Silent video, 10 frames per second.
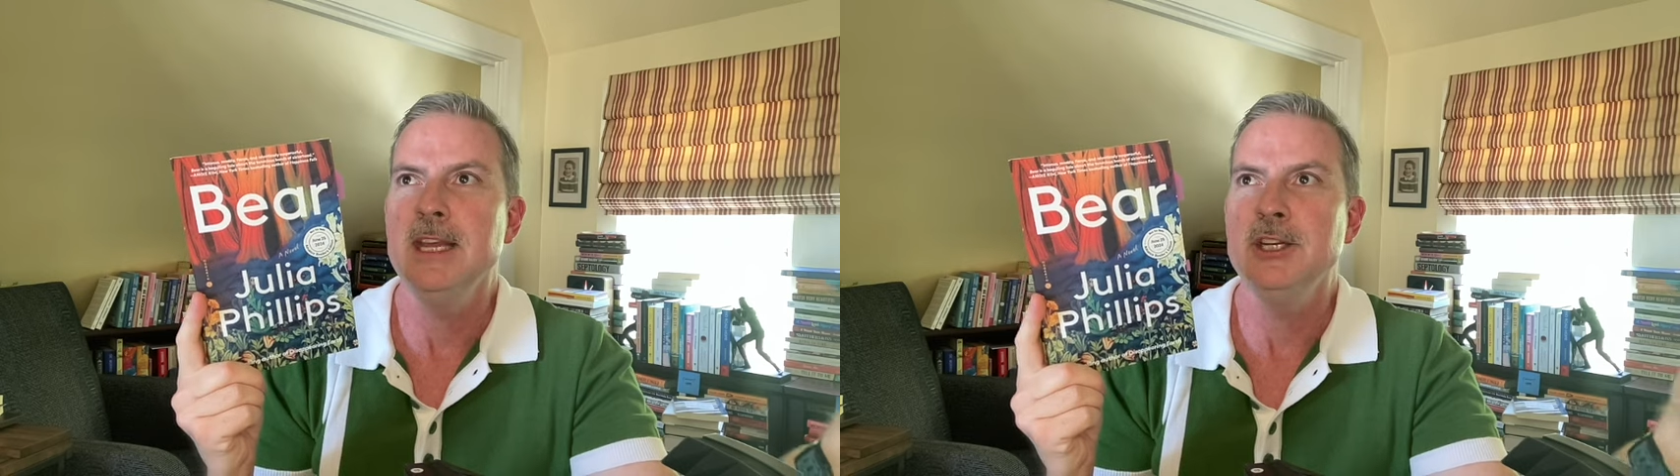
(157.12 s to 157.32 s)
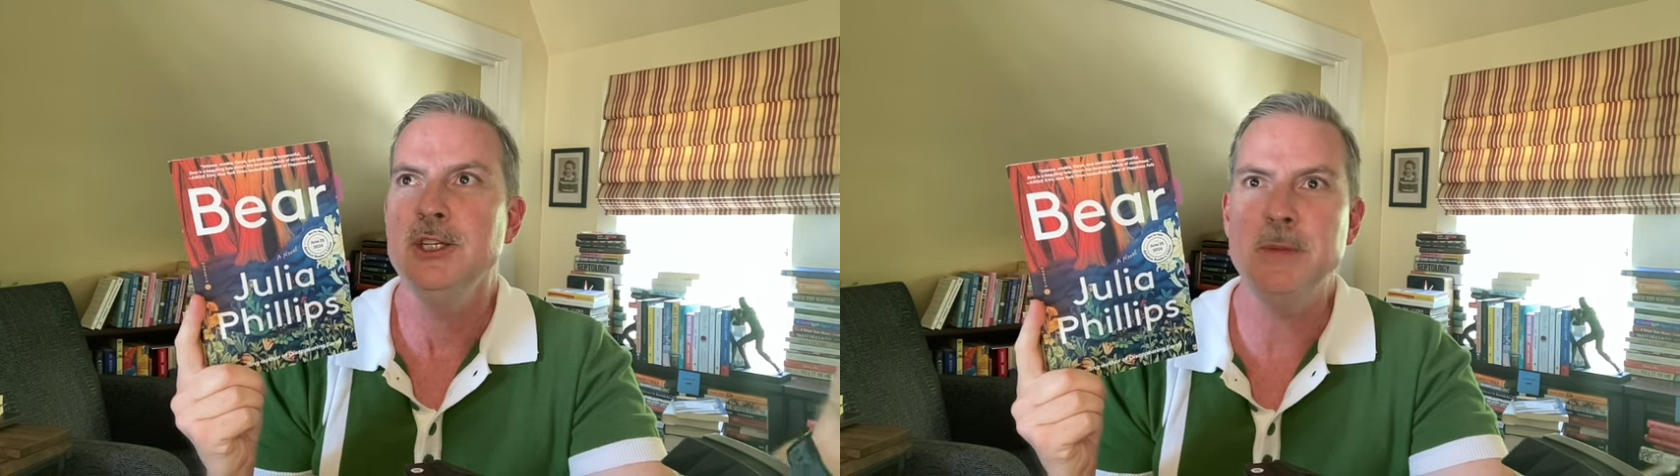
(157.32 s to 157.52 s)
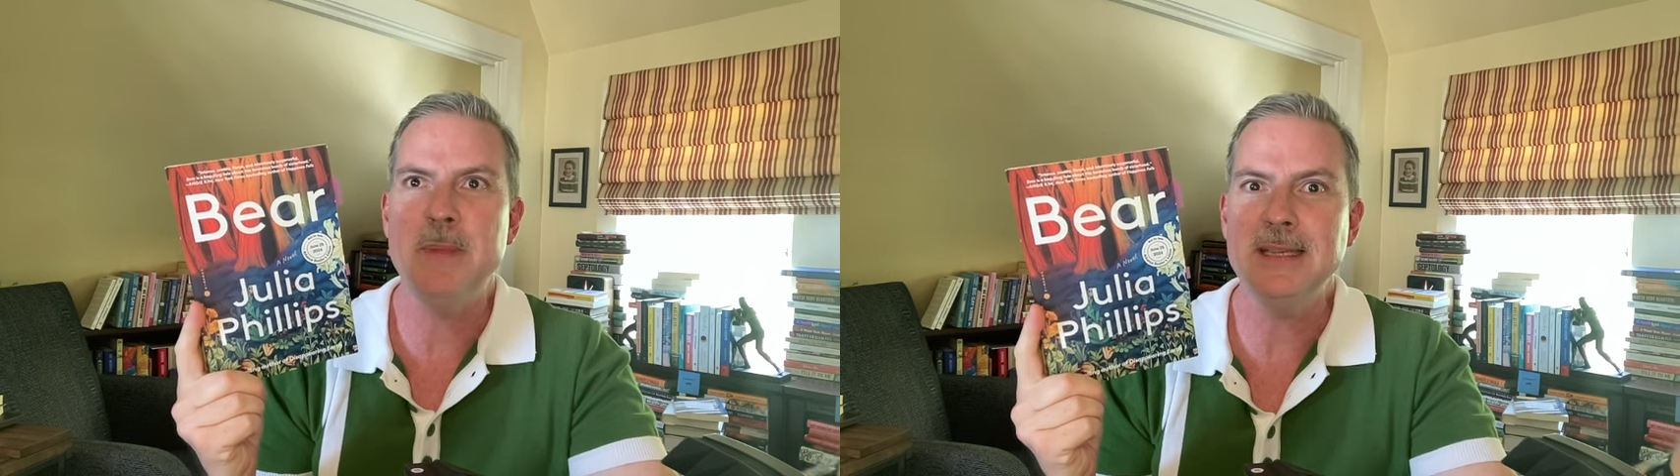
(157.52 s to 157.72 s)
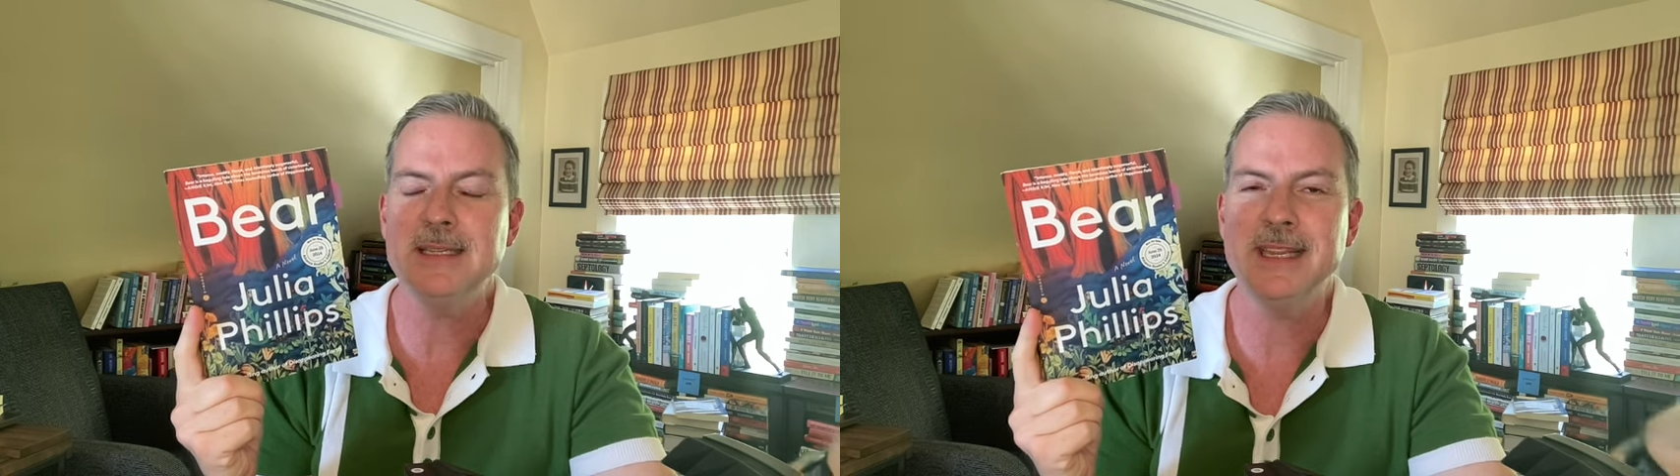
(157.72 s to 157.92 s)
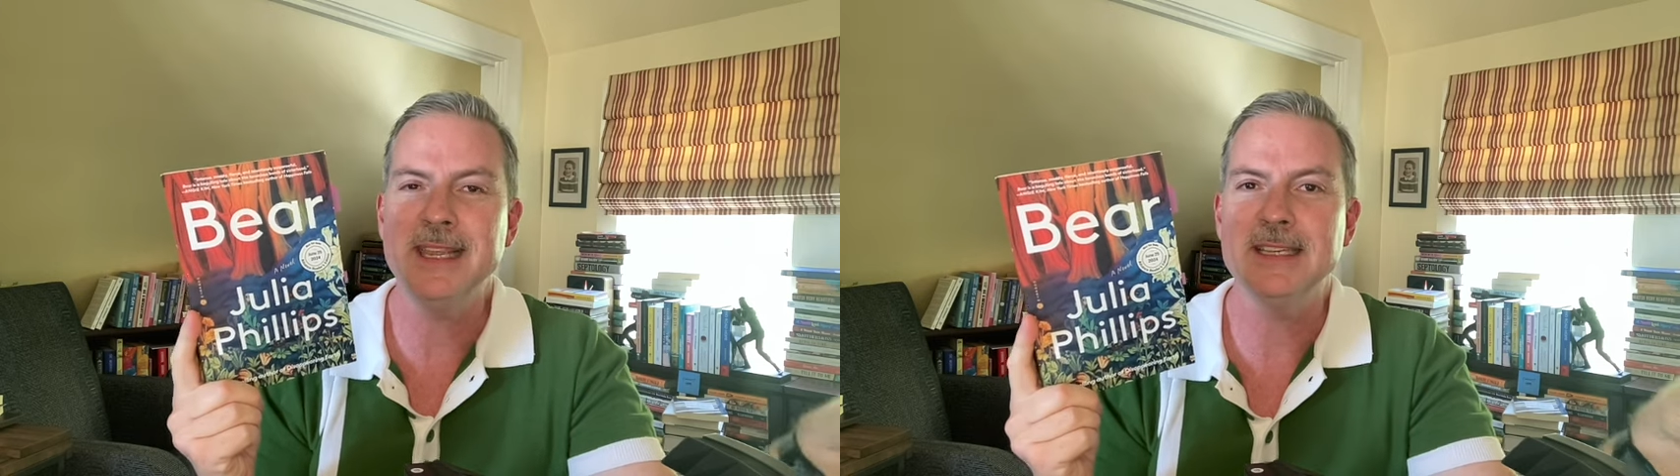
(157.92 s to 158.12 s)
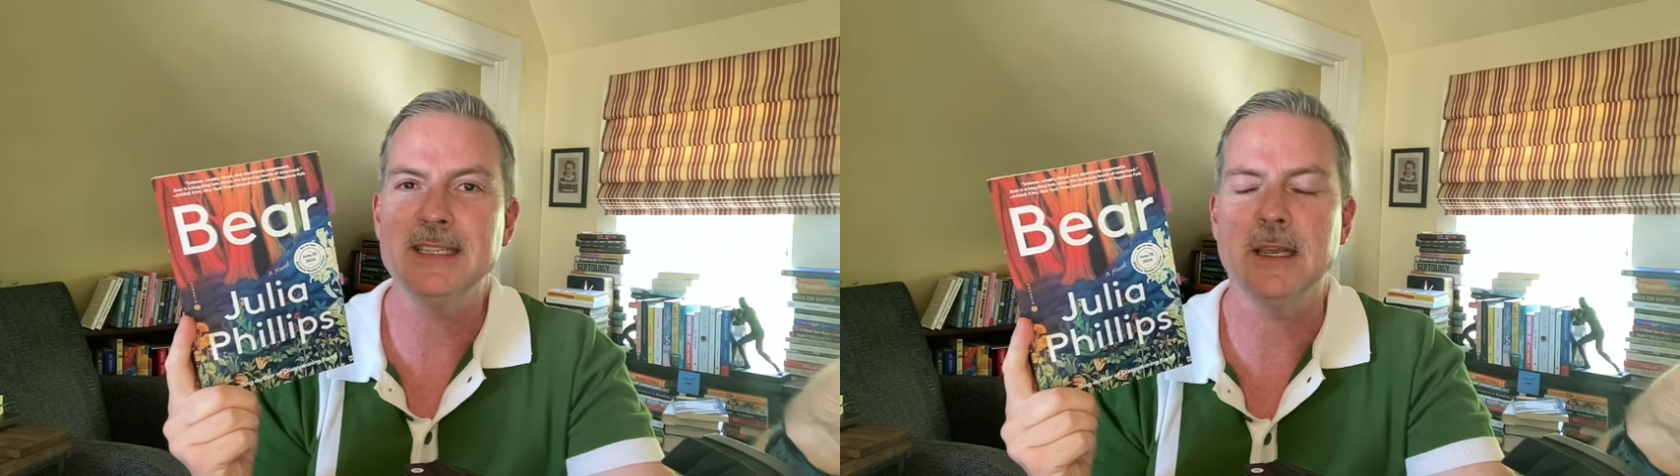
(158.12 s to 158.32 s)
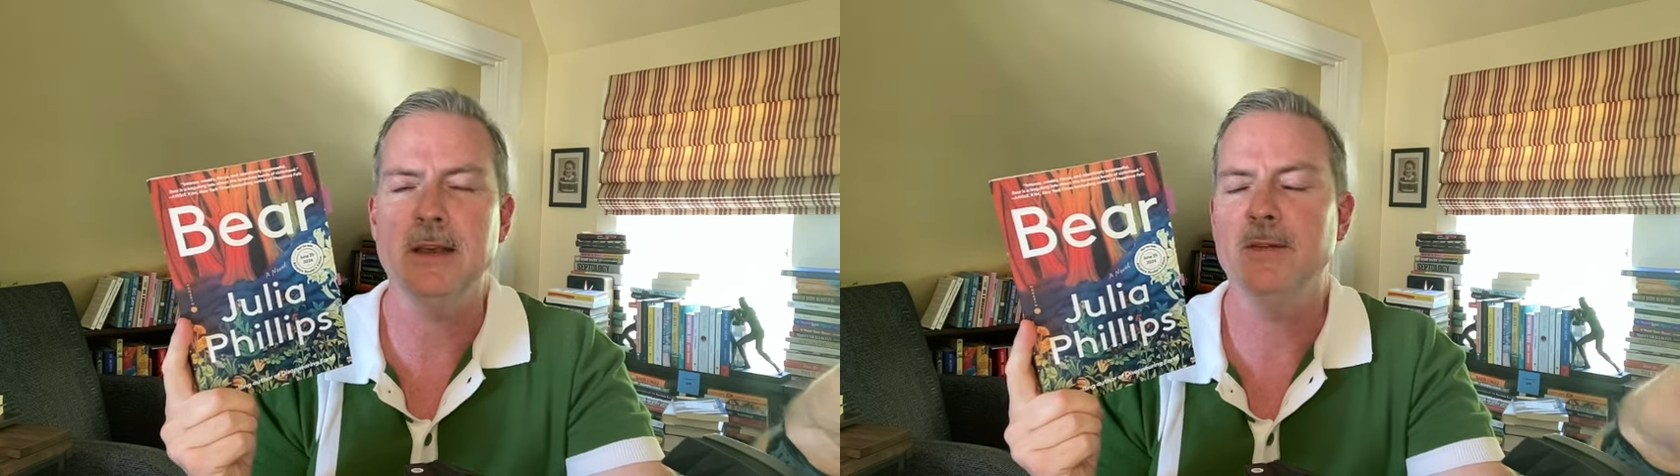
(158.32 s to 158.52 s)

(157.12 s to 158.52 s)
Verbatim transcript: She based this